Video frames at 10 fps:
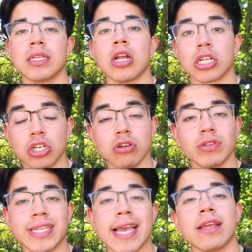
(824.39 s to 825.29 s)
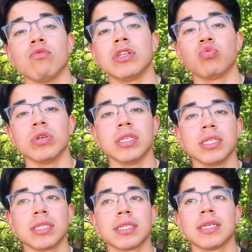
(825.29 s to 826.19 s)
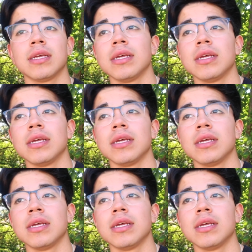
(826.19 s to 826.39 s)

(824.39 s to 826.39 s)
nocturnal snacking, which was